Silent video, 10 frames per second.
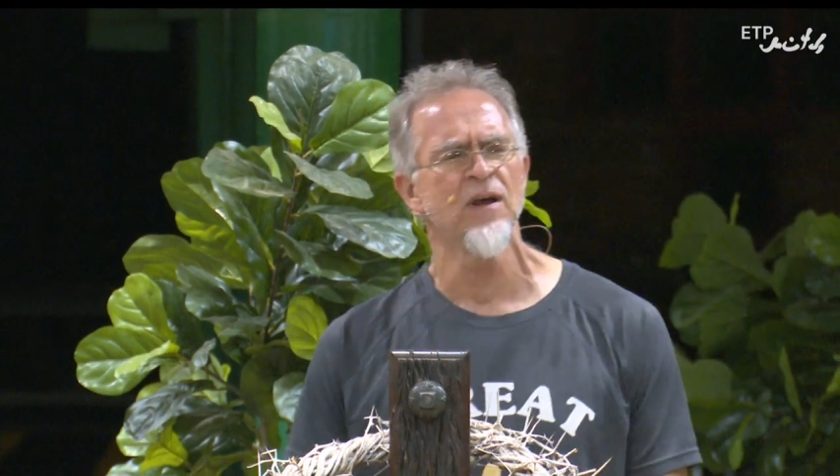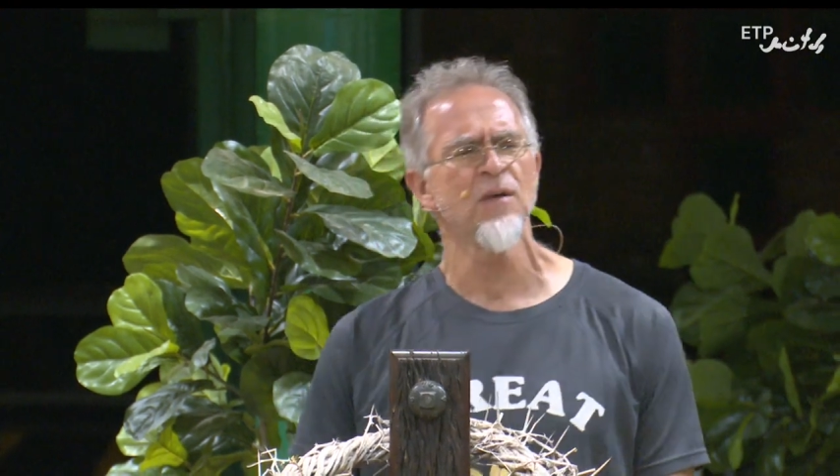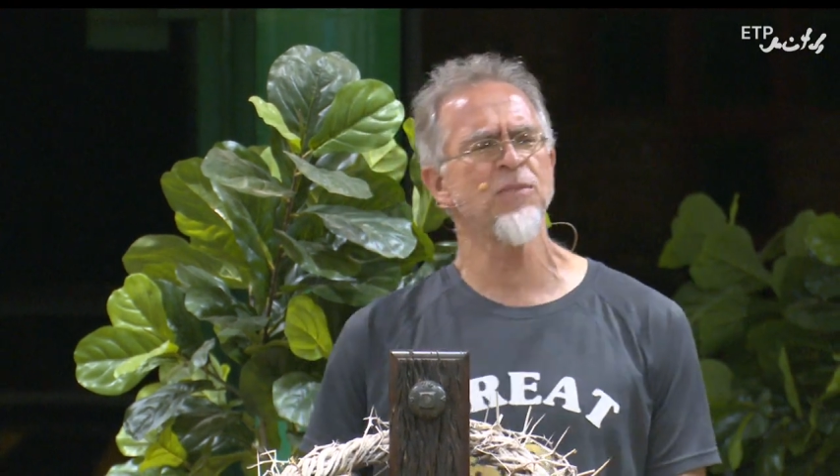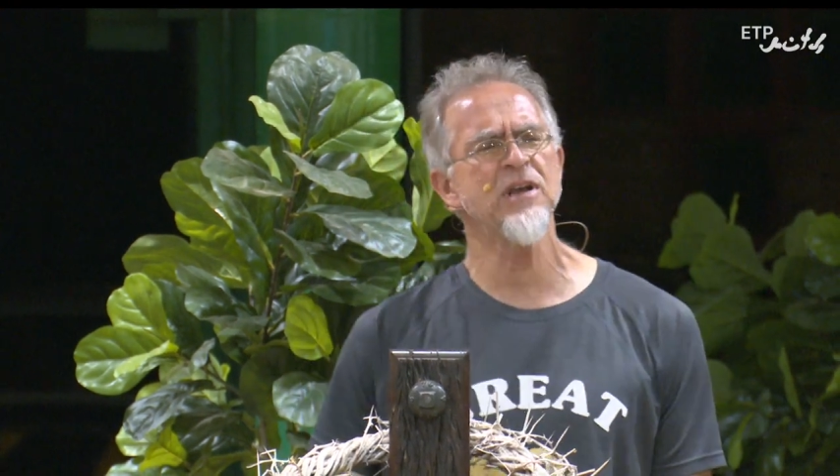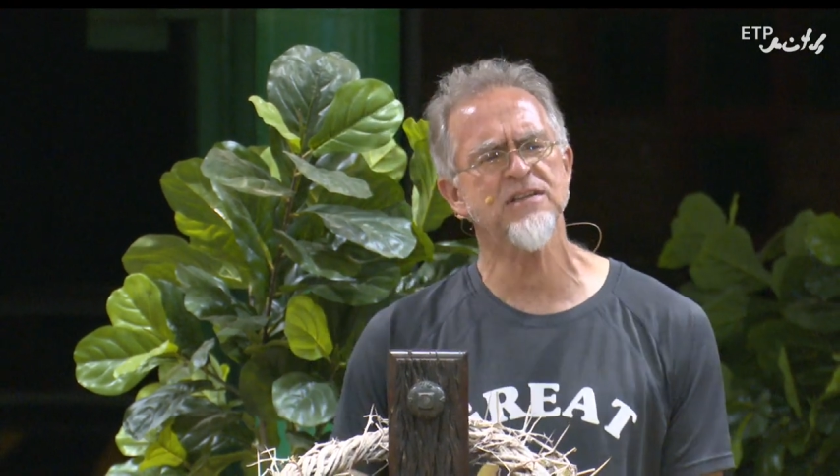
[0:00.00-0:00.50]

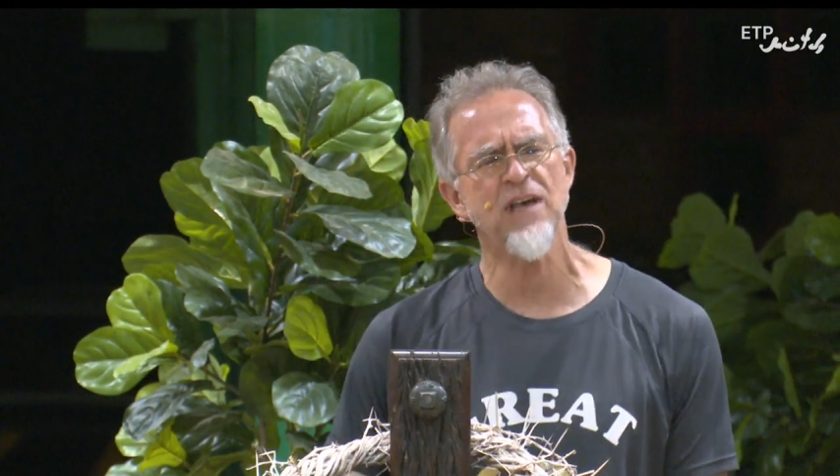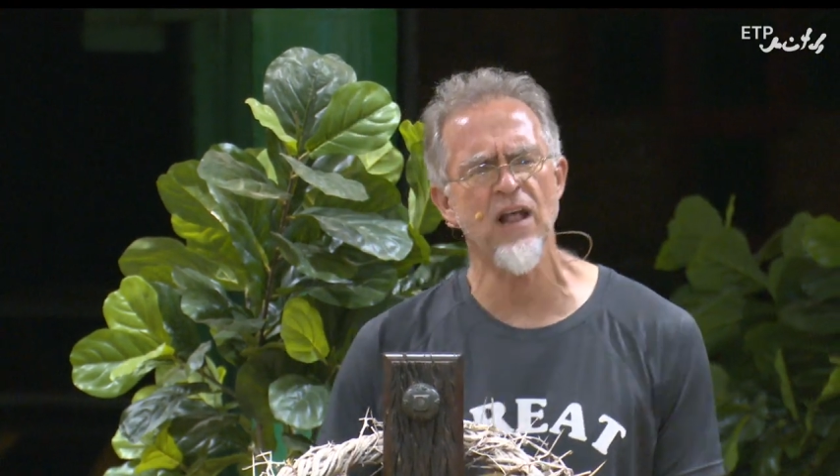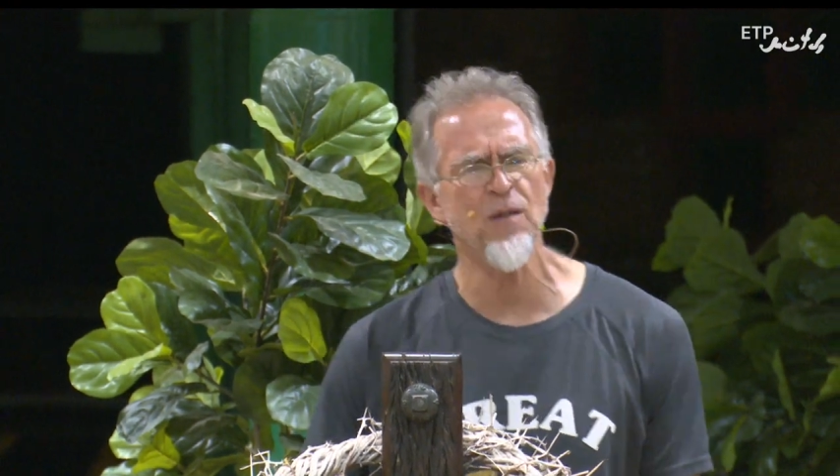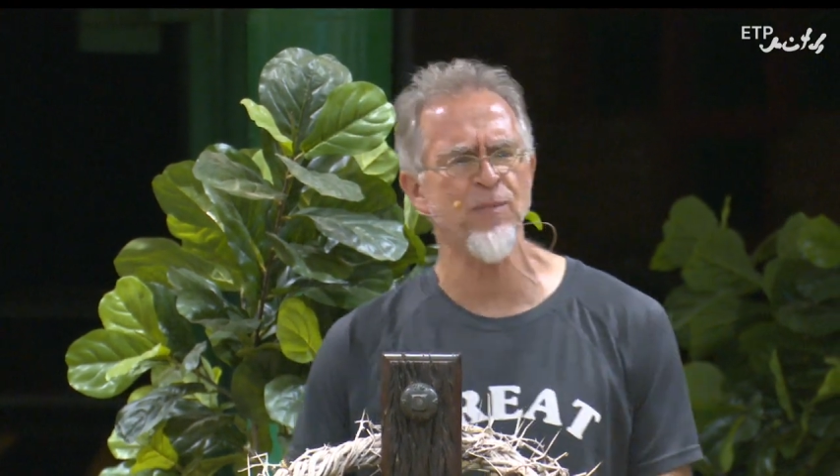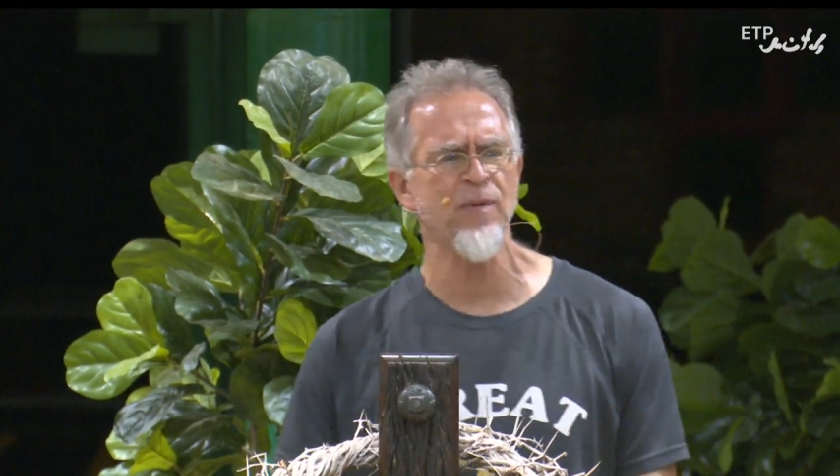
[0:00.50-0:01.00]
please
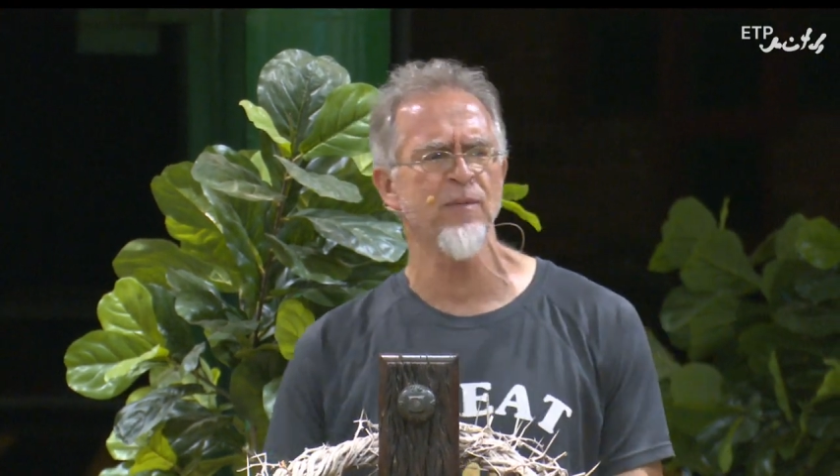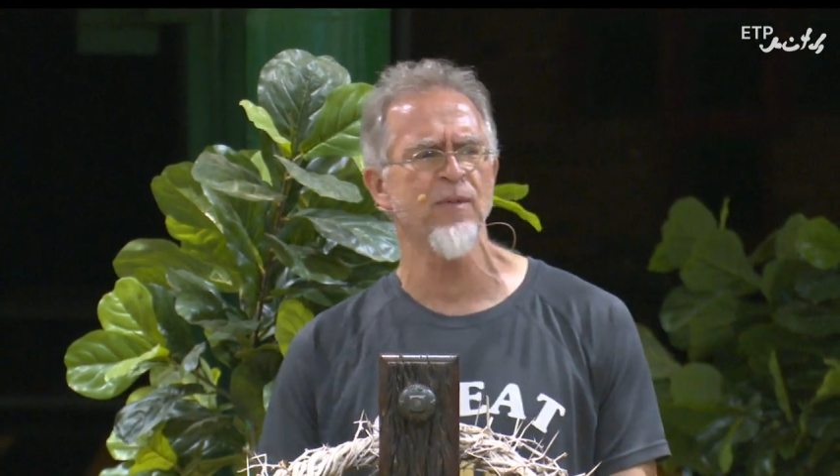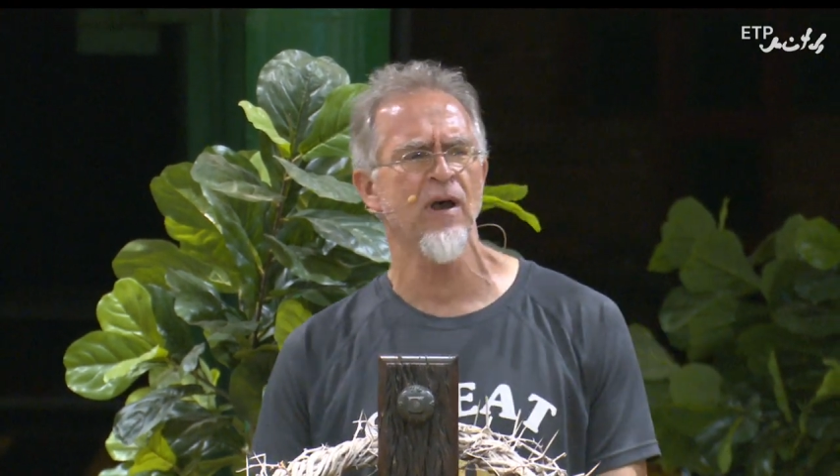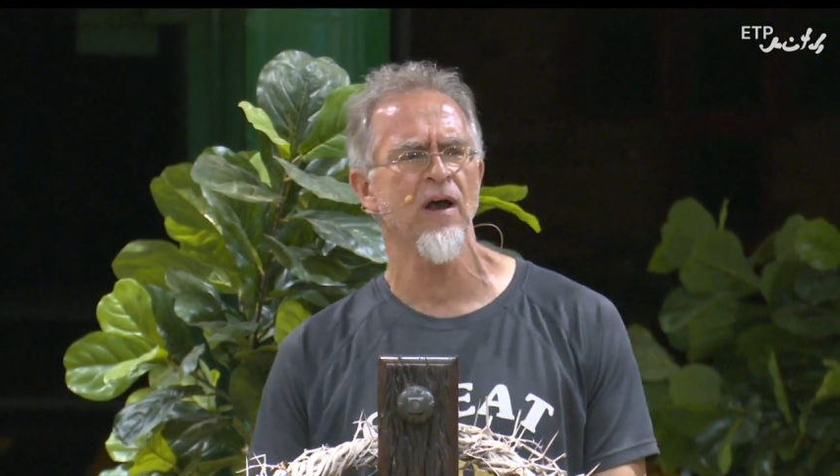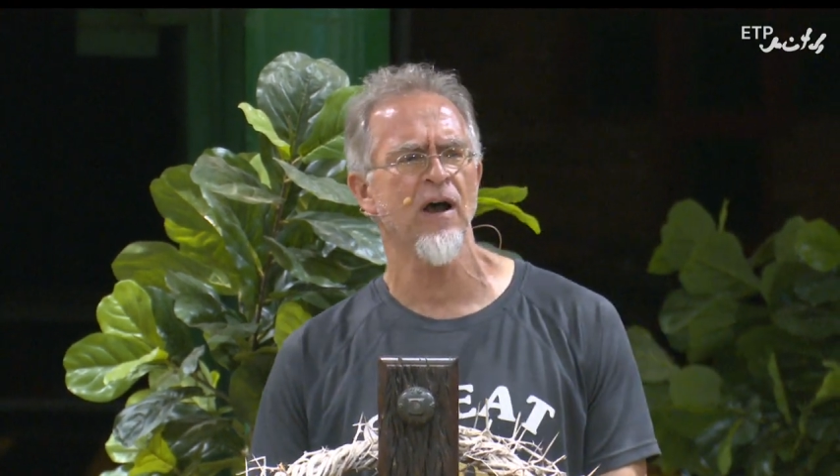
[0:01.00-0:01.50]
help.
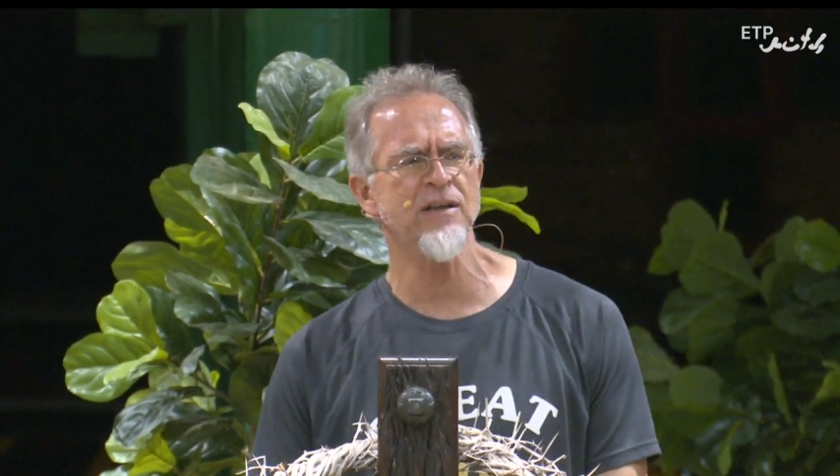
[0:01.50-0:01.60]
I